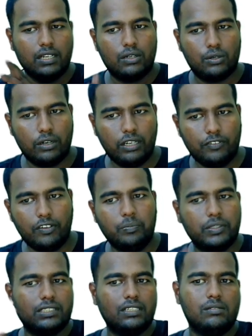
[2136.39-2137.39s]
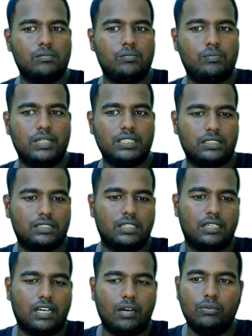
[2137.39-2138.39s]
25% must
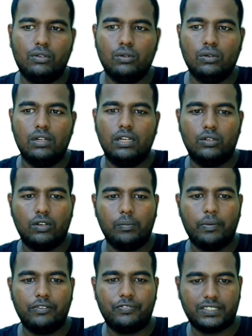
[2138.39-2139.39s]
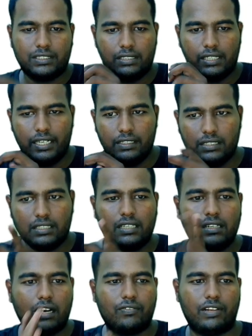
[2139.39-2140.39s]
come to 12% in third
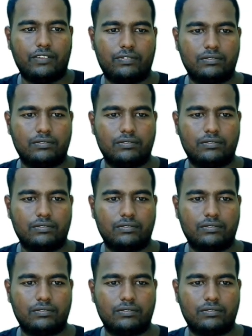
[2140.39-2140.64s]
half life.